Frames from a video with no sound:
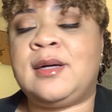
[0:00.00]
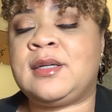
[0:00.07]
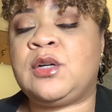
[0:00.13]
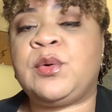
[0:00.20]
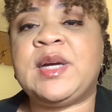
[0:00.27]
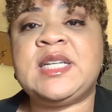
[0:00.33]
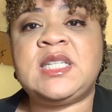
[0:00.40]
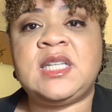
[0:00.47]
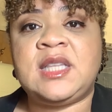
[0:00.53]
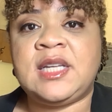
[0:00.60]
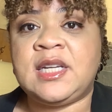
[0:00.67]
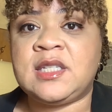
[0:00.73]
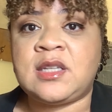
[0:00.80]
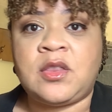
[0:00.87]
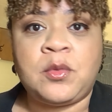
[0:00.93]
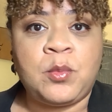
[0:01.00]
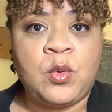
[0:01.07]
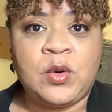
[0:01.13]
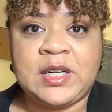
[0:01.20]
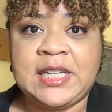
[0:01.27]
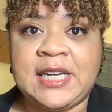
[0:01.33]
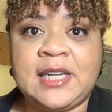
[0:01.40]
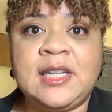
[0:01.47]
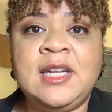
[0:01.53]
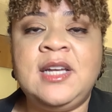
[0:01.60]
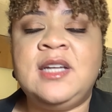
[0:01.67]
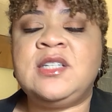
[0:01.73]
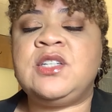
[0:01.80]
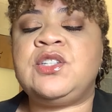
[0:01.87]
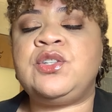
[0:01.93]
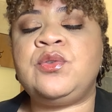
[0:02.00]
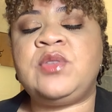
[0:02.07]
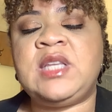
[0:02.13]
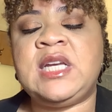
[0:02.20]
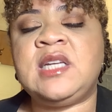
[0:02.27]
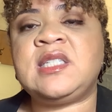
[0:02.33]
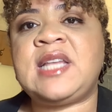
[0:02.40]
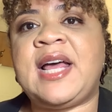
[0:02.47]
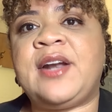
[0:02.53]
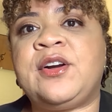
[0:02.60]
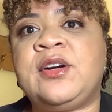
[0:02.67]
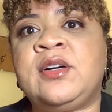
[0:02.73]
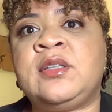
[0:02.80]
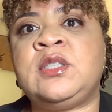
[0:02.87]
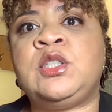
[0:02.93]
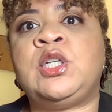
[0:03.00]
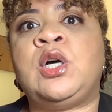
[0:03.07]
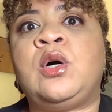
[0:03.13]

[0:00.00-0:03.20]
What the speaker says: crazy things in the morning. Just do things that are,